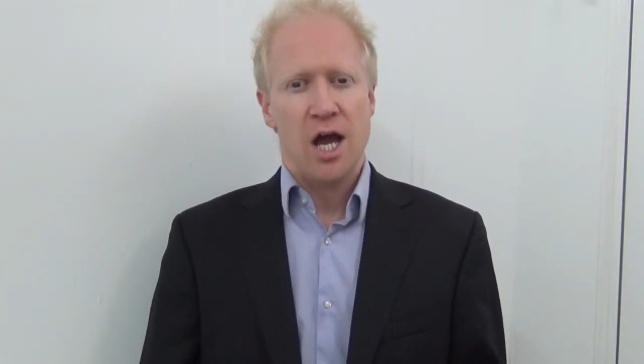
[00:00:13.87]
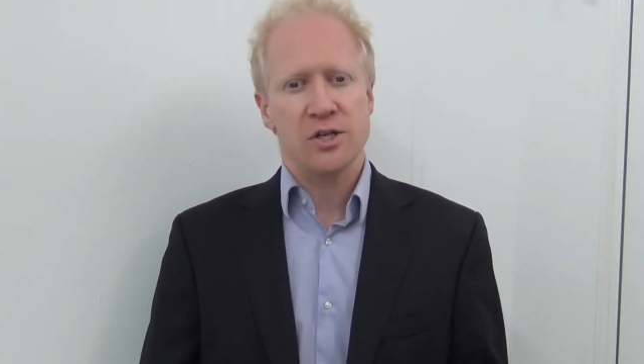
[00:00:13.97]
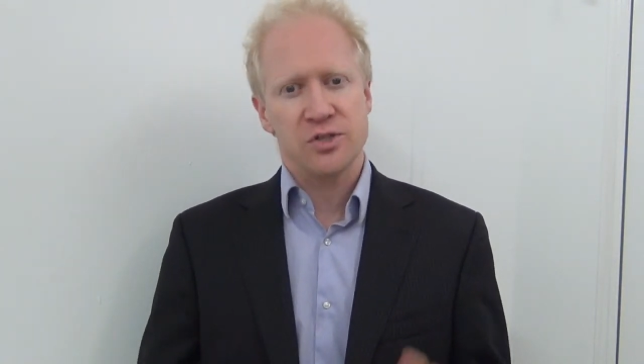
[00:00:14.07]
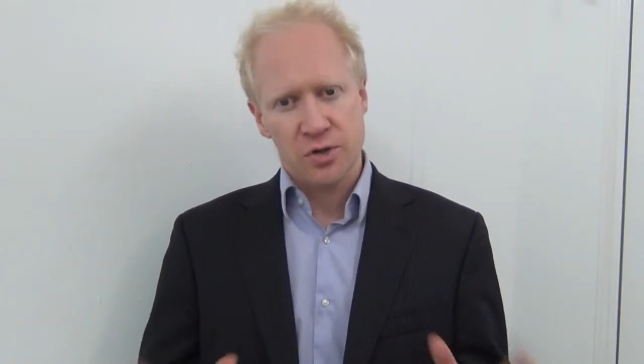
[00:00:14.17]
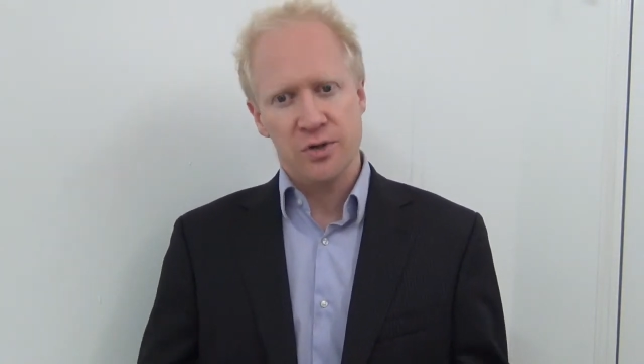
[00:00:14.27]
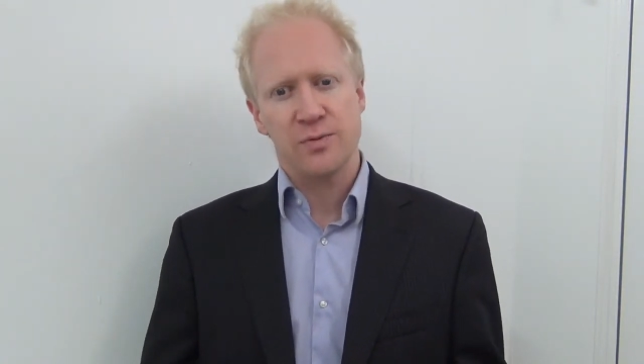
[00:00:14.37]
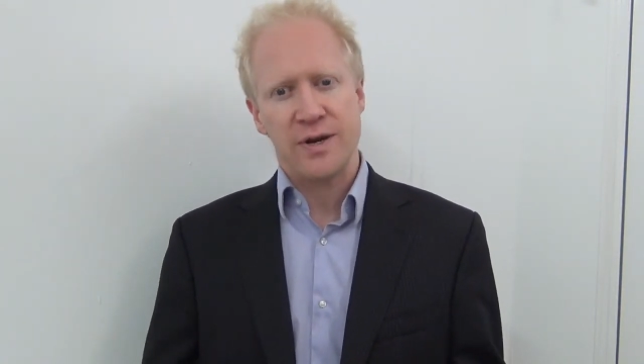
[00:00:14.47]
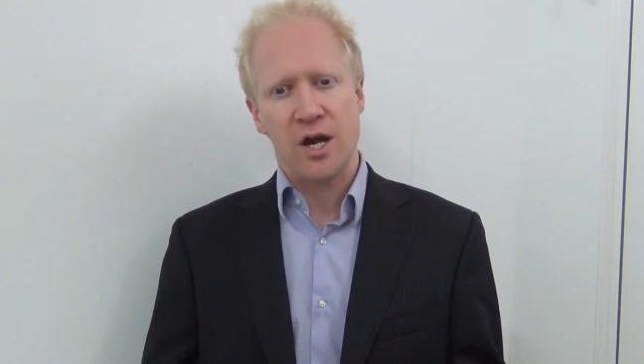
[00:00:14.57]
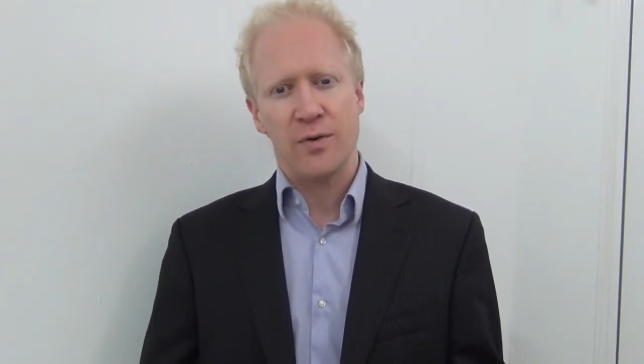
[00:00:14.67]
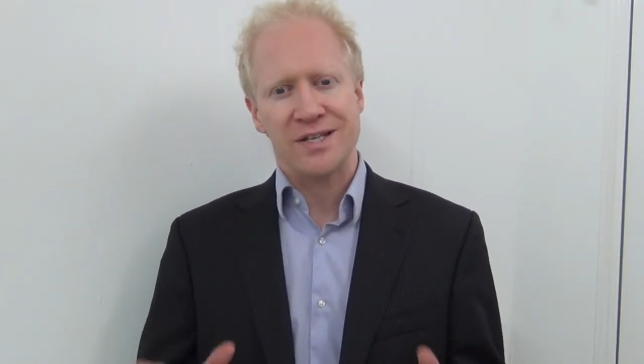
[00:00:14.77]
as soon as
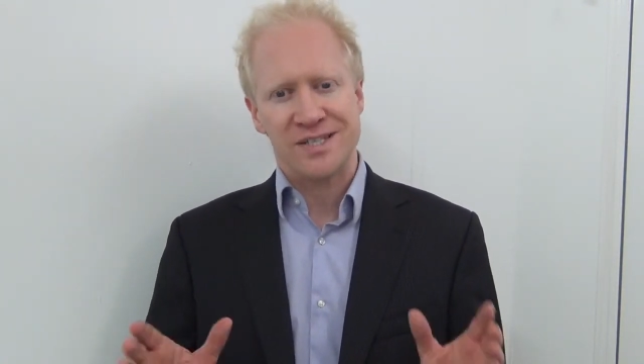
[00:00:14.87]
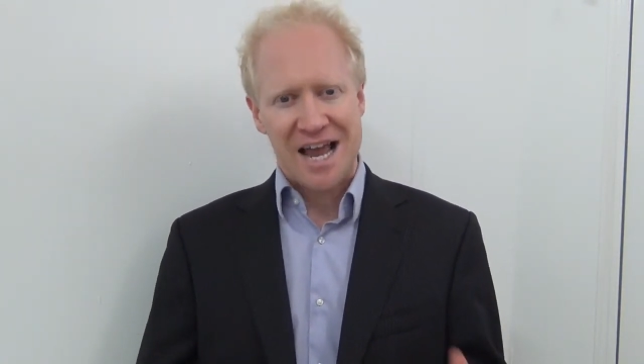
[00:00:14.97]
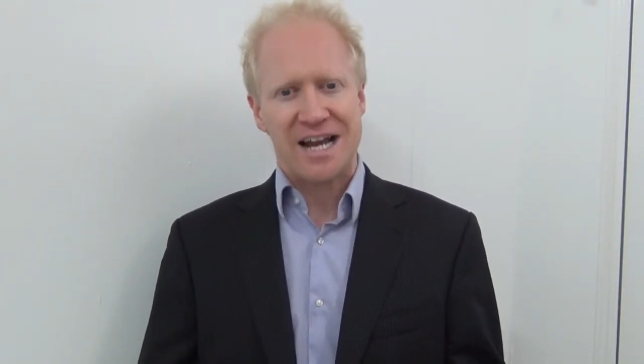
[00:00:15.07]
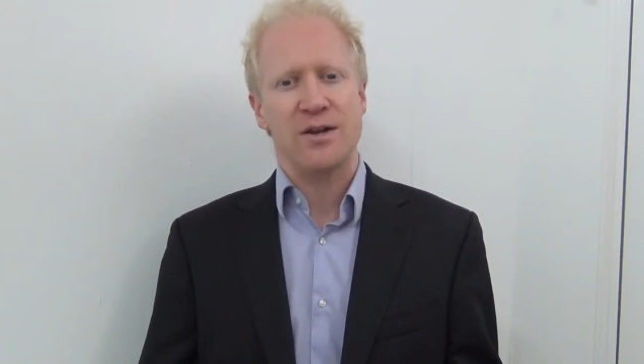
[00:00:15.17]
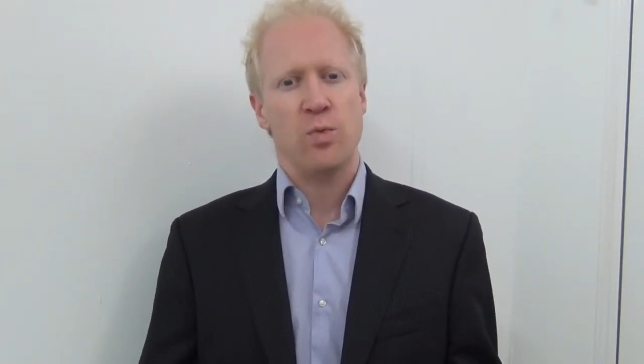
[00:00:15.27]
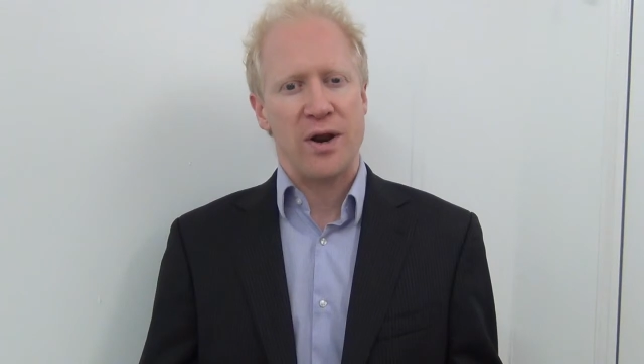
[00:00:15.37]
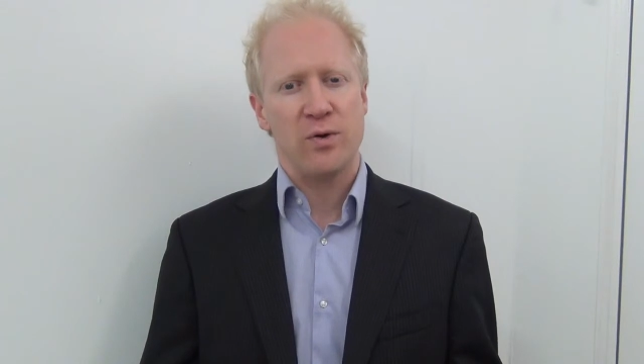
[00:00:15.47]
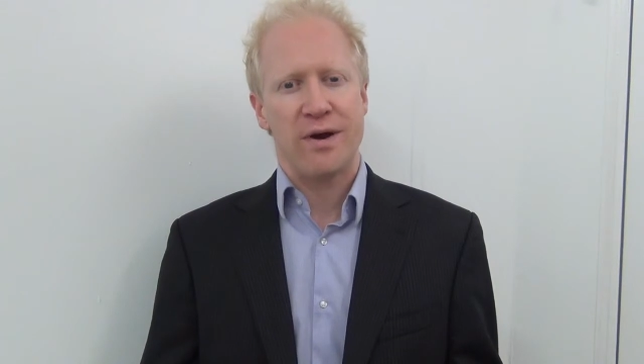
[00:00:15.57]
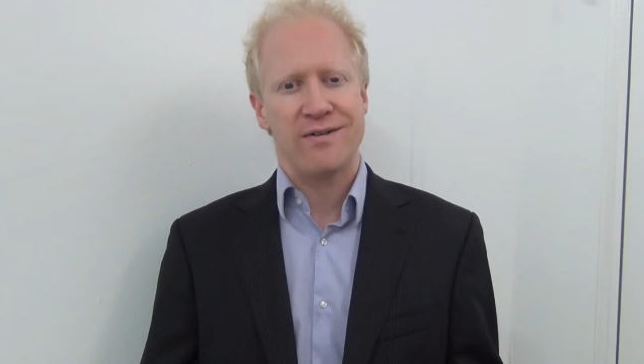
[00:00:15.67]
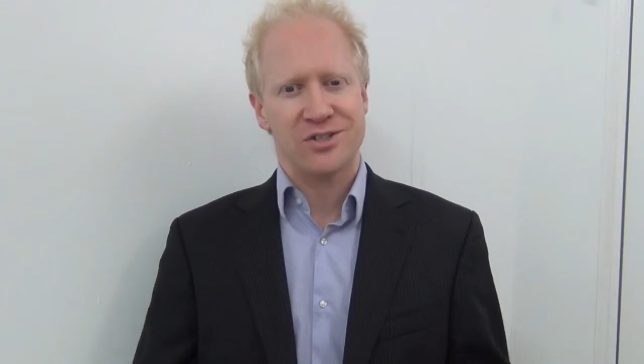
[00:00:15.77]
we know exactly when
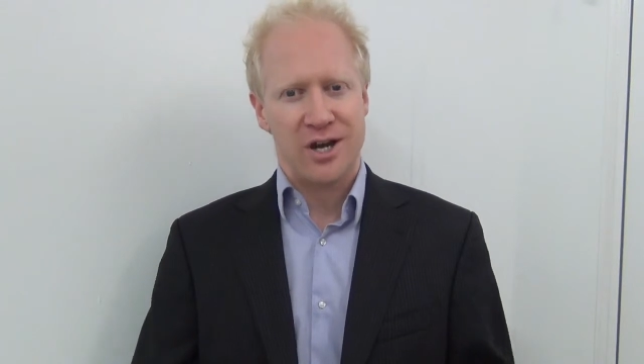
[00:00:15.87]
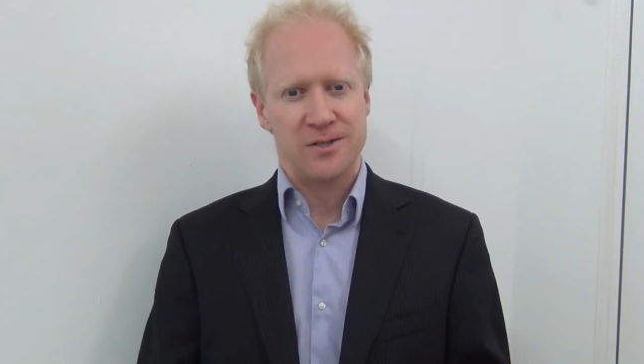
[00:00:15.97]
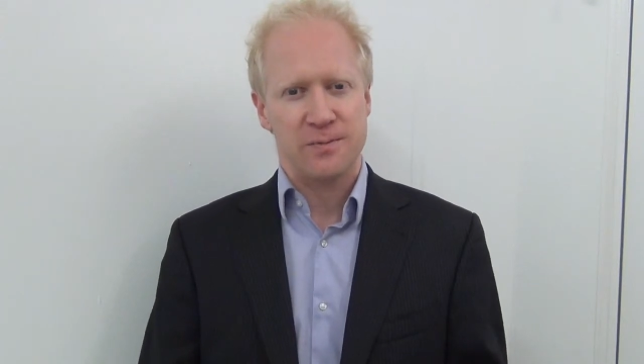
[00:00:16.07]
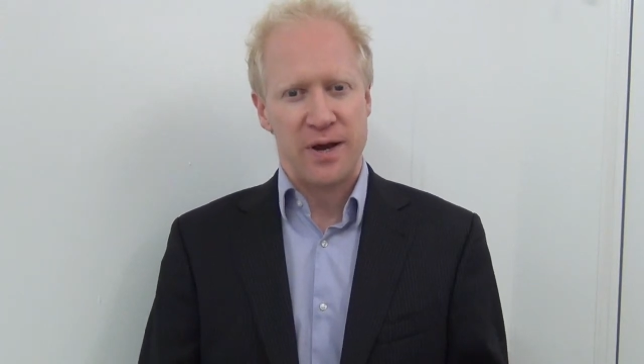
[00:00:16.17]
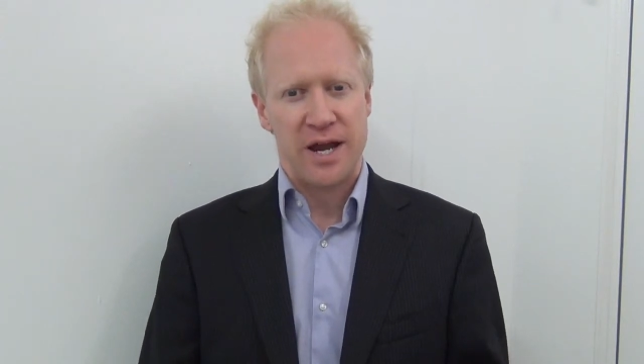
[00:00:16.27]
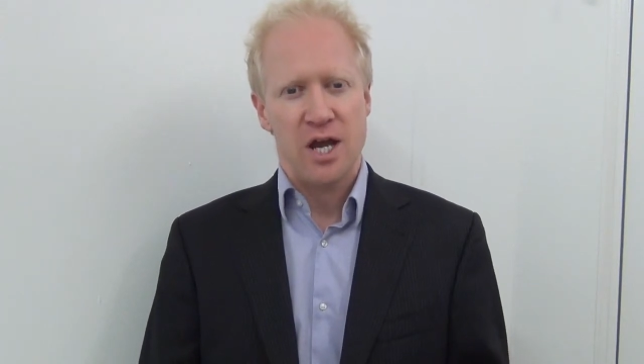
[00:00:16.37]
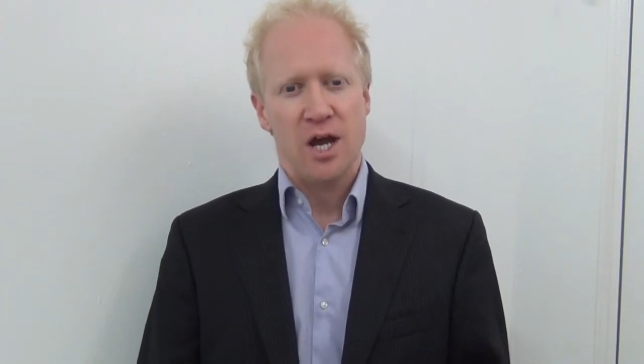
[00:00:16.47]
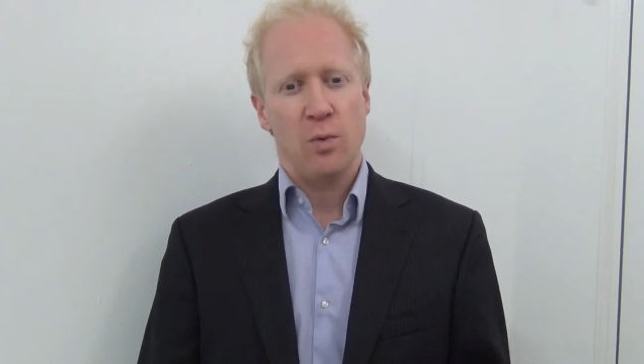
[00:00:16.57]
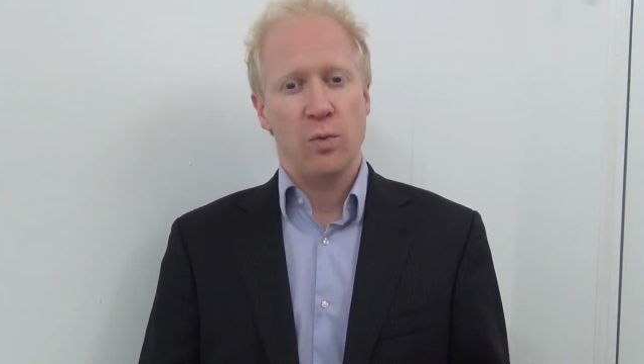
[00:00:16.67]
and where it's going to be,